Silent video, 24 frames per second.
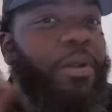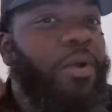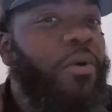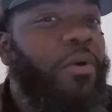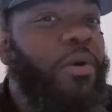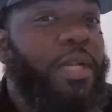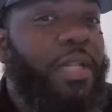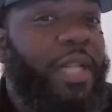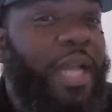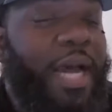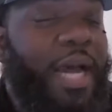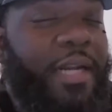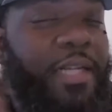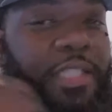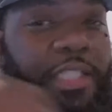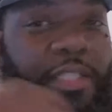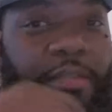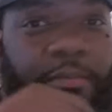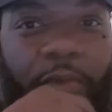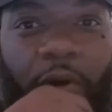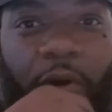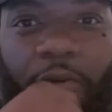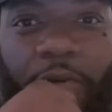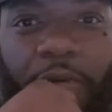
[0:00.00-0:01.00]
and blowing a
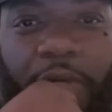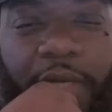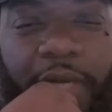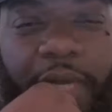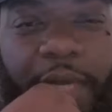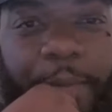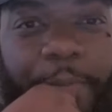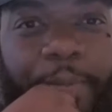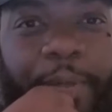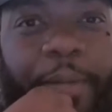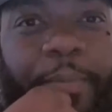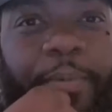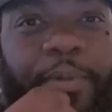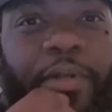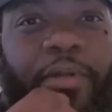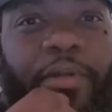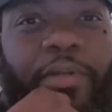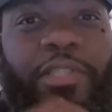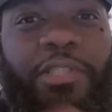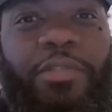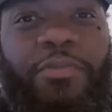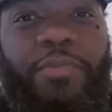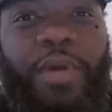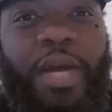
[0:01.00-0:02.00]
lot of smoke, and
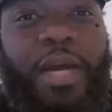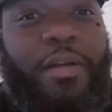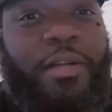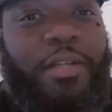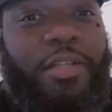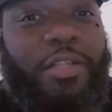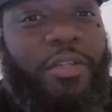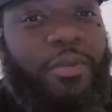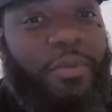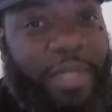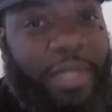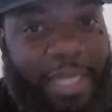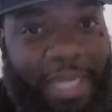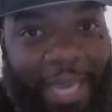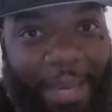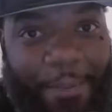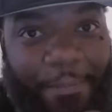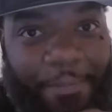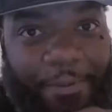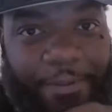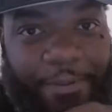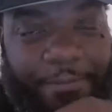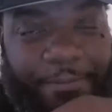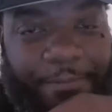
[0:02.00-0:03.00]
people are surrounding you
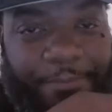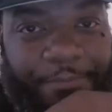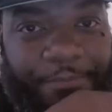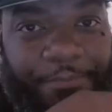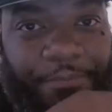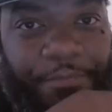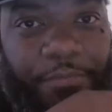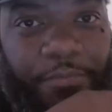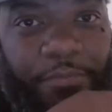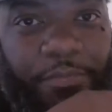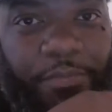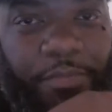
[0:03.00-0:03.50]
clapping?